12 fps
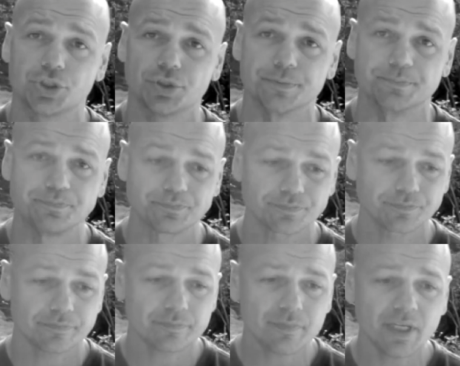should.
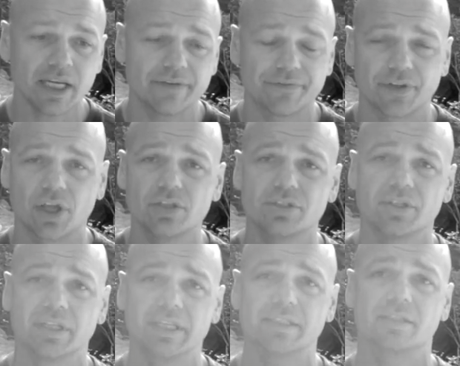And for those of
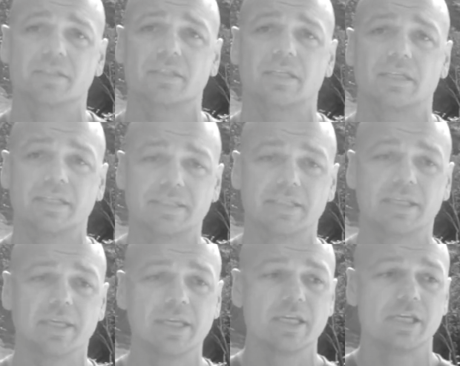you listen,
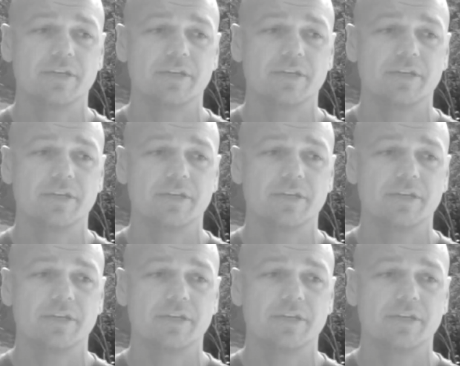listening,